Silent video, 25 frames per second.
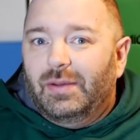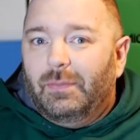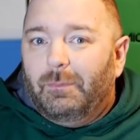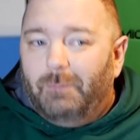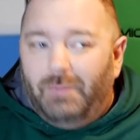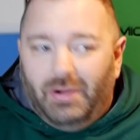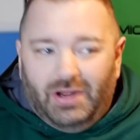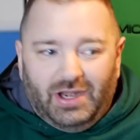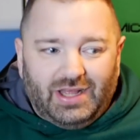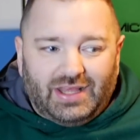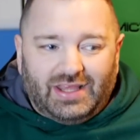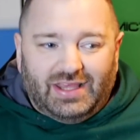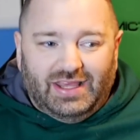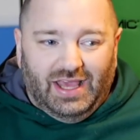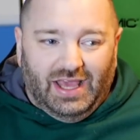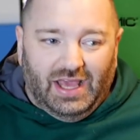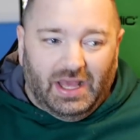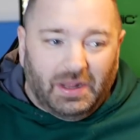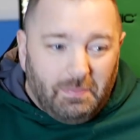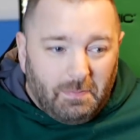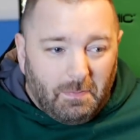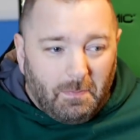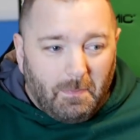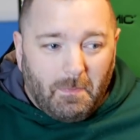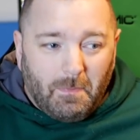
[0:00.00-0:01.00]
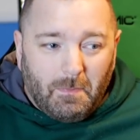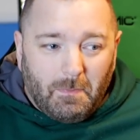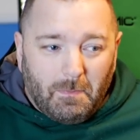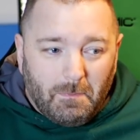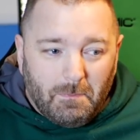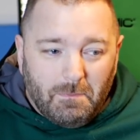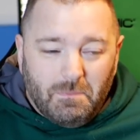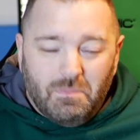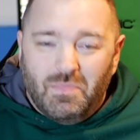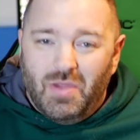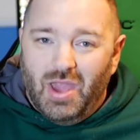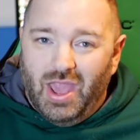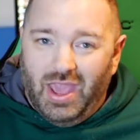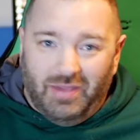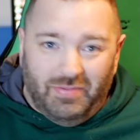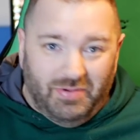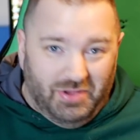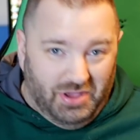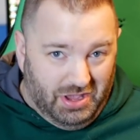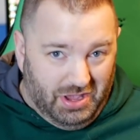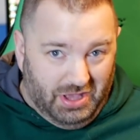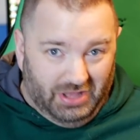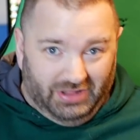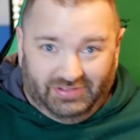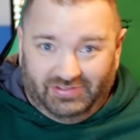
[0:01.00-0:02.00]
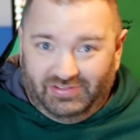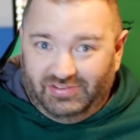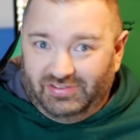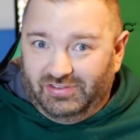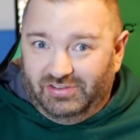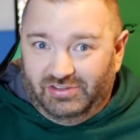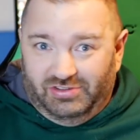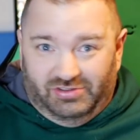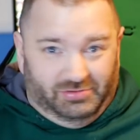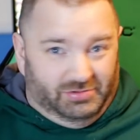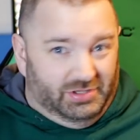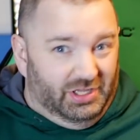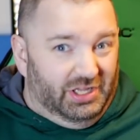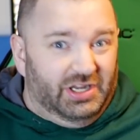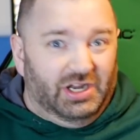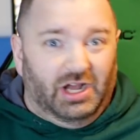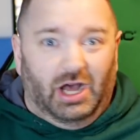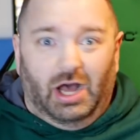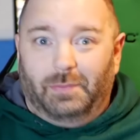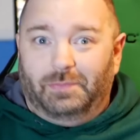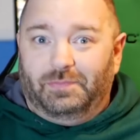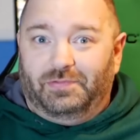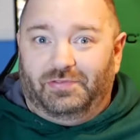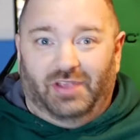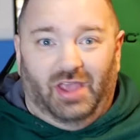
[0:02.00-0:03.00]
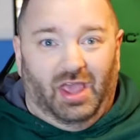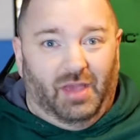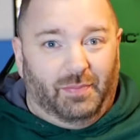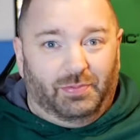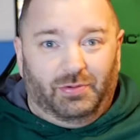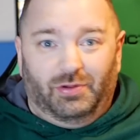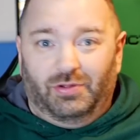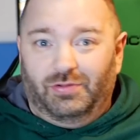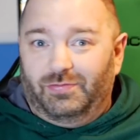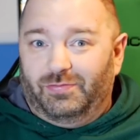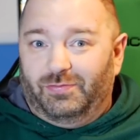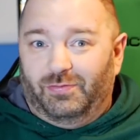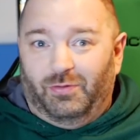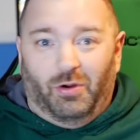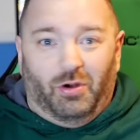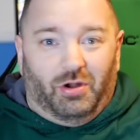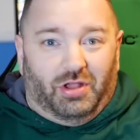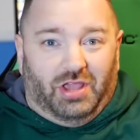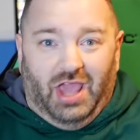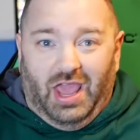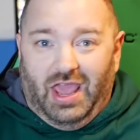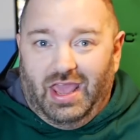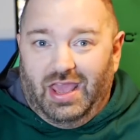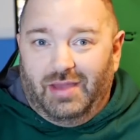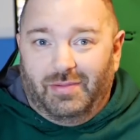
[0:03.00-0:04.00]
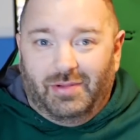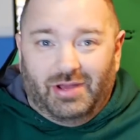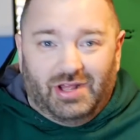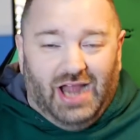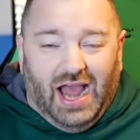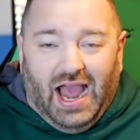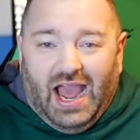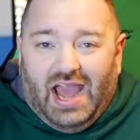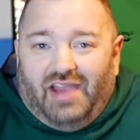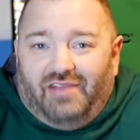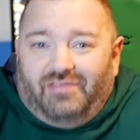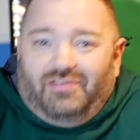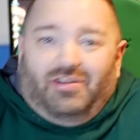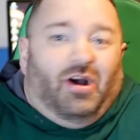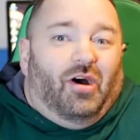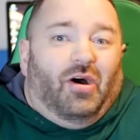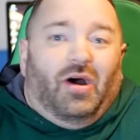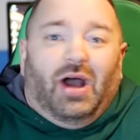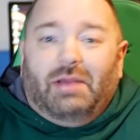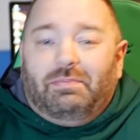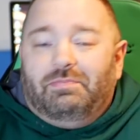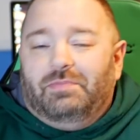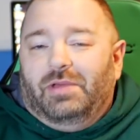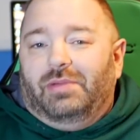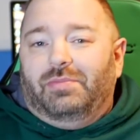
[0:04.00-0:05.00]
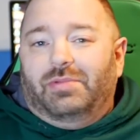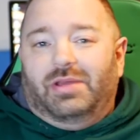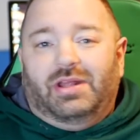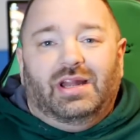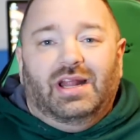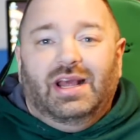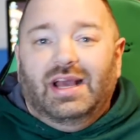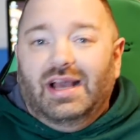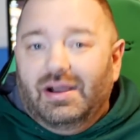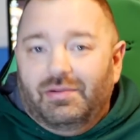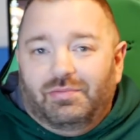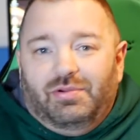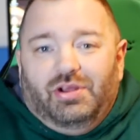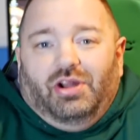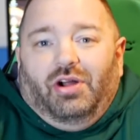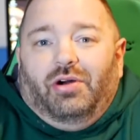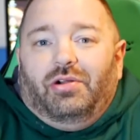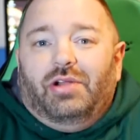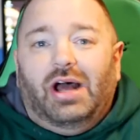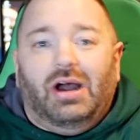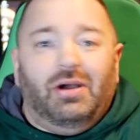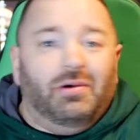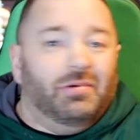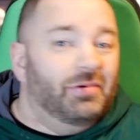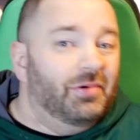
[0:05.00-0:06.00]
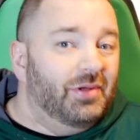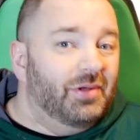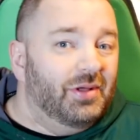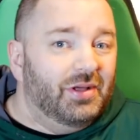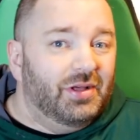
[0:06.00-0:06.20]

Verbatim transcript: But again, maybe it's an upsampled 4K image. I have no idea. I mean, we don't know.